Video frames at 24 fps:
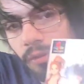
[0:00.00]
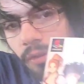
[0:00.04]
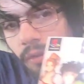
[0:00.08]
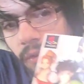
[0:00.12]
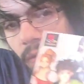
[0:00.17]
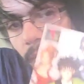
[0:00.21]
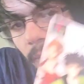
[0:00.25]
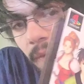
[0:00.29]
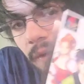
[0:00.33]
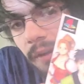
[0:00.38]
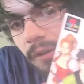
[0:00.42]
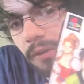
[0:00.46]

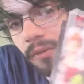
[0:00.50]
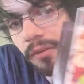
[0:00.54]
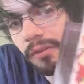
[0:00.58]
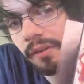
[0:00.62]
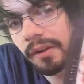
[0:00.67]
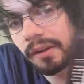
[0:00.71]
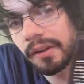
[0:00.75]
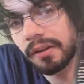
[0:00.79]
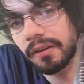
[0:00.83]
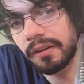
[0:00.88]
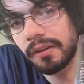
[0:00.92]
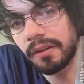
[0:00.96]
The manual's
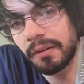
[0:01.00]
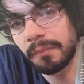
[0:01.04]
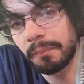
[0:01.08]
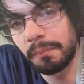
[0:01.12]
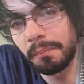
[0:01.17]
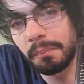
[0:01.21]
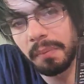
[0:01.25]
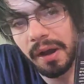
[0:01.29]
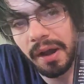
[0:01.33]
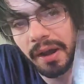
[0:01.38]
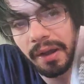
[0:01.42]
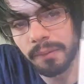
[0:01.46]
like
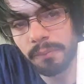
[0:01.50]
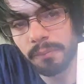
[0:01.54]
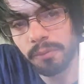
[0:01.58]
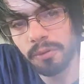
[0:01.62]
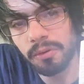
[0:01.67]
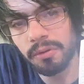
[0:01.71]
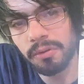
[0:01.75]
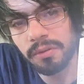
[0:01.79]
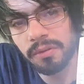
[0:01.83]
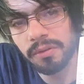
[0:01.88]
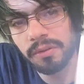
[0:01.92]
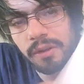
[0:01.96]

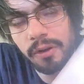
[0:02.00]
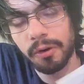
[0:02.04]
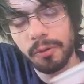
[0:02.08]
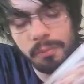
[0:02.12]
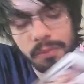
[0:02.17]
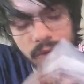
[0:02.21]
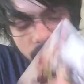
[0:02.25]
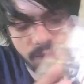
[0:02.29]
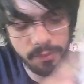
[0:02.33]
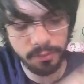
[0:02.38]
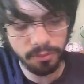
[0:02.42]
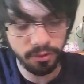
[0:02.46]
Bible, little
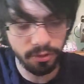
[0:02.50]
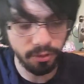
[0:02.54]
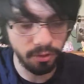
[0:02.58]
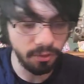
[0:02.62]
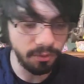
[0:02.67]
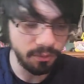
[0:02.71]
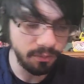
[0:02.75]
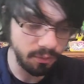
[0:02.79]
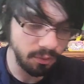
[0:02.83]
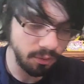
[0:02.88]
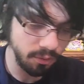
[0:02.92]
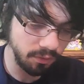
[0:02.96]
Bible, you know,
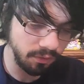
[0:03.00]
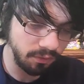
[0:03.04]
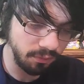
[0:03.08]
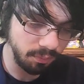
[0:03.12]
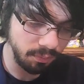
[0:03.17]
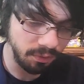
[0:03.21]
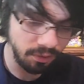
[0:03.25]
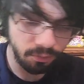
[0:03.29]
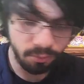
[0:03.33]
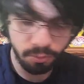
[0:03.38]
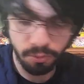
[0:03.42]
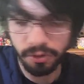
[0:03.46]
all these
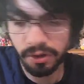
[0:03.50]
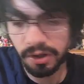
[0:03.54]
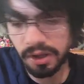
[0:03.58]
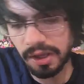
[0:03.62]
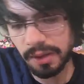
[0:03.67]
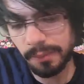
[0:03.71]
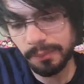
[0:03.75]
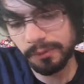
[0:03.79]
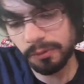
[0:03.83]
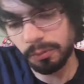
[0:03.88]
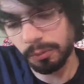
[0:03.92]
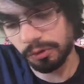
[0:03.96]
PS1
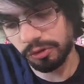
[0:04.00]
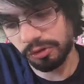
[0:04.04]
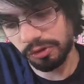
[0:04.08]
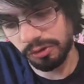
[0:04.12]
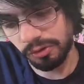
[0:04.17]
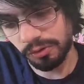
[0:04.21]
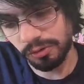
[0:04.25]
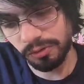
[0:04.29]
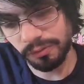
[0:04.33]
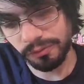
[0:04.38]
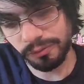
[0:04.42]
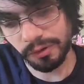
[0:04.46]
games, which
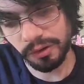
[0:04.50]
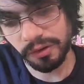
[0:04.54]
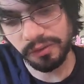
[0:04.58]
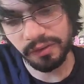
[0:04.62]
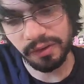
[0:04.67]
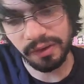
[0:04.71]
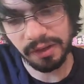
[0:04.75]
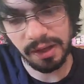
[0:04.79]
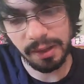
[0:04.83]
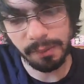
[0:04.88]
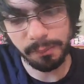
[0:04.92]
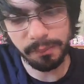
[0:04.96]
is the first
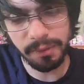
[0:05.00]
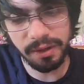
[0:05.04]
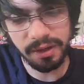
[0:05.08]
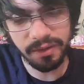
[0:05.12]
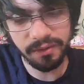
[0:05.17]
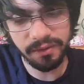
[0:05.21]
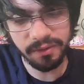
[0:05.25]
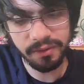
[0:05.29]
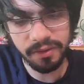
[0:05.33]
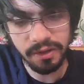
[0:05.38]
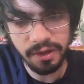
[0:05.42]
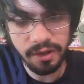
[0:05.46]
thing I
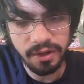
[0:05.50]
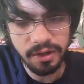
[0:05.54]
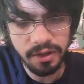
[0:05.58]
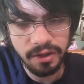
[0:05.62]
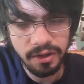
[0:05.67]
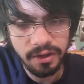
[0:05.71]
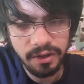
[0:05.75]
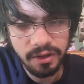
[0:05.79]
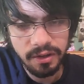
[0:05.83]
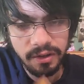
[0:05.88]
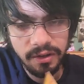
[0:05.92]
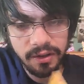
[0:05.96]
missed.
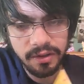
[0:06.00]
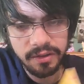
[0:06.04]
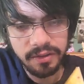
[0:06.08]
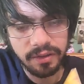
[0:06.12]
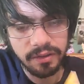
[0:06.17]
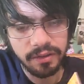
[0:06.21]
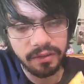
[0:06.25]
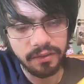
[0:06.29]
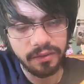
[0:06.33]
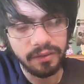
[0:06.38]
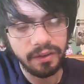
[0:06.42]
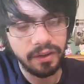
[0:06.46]

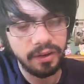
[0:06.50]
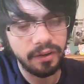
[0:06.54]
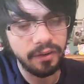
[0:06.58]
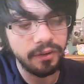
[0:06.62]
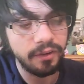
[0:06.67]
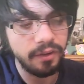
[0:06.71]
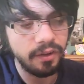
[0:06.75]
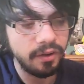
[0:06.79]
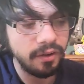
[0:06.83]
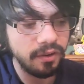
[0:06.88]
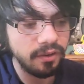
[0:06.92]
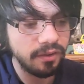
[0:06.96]
Then there's like
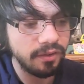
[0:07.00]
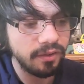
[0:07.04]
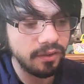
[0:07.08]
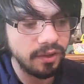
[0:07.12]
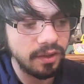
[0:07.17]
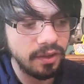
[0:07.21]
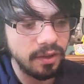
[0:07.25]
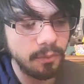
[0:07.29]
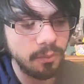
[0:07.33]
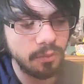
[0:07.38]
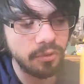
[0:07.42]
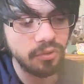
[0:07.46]
another
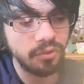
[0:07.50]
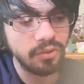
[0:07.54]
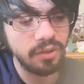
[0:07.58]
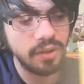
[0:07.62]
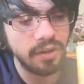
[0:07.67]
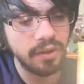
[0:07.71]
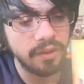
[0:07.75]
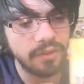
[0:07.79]
thing which kind of